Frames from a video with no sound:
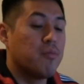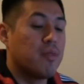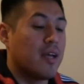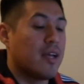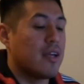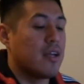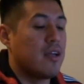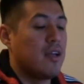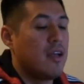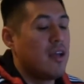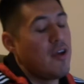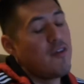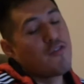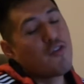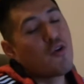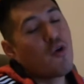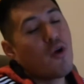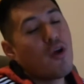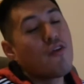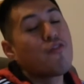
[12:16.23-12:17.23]
like if
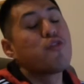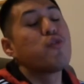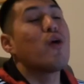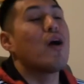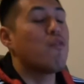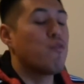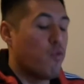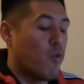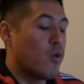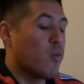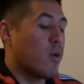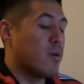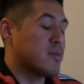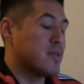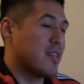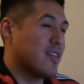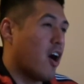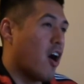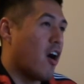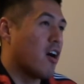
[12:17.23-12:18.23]
you have one
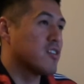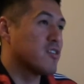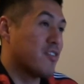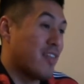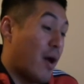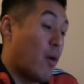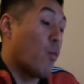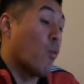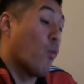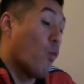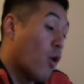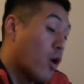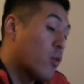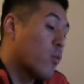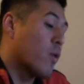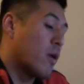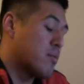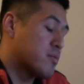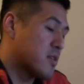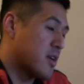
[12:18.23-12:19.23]
website, the odds of that one
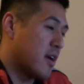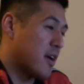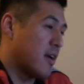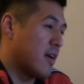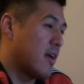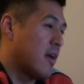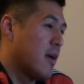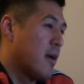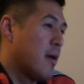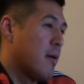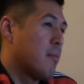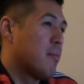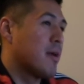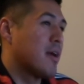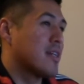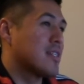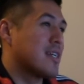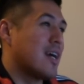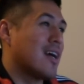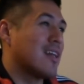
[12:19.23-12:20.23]
website being
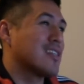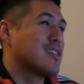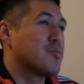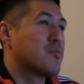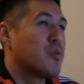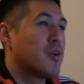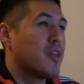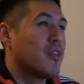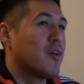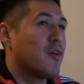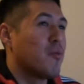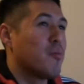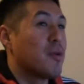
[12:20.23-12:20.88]
attacked is pretty low.